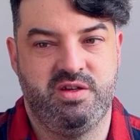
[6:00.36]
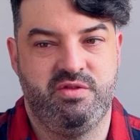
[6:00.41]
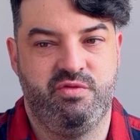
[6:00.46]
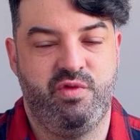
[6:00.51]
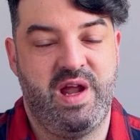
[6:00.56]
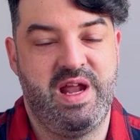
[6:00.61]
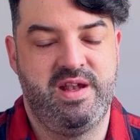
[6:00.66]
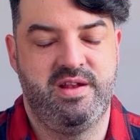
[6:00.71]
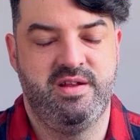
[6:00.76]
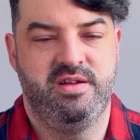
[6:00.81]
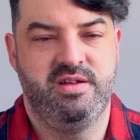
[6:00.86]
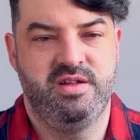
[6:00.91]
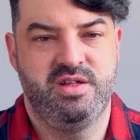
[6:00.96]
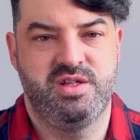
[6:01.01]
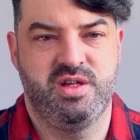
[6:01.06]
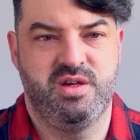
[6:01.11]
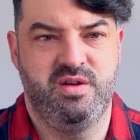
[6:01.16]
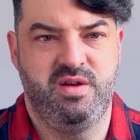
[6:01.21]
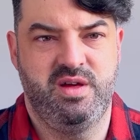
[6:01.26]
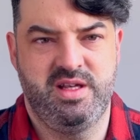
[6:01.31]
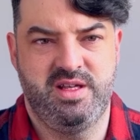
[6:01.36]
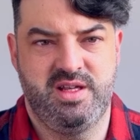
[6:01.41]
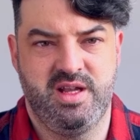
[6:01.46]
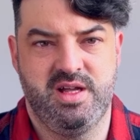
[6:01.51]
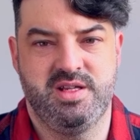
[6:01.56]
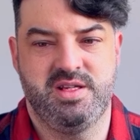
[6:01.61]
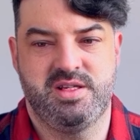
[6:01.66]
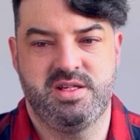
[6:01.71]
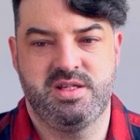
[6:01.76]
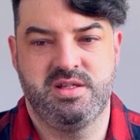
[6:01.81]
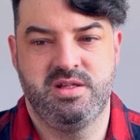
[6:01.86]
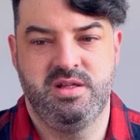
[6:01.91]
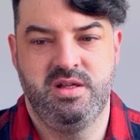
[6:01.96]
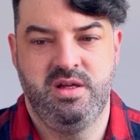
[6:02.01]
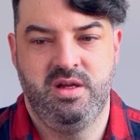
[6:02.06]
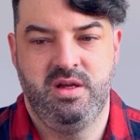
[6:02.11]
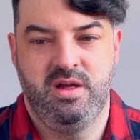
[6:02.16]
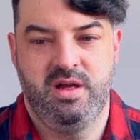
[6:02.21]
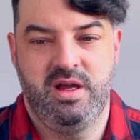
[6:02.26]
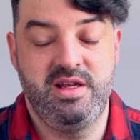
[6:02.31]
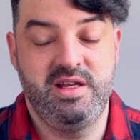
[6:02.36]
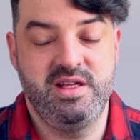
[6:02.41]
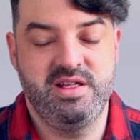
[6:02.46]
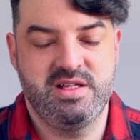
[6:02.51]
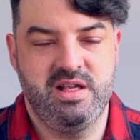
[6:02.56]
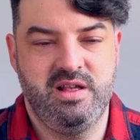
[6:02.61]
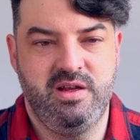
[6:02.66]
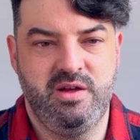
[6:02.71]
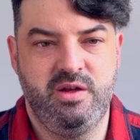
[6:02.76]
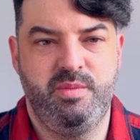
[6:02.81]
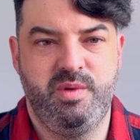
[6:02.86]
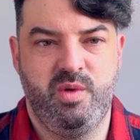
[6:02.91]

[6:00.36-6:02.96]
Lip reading: red. So it is a little bit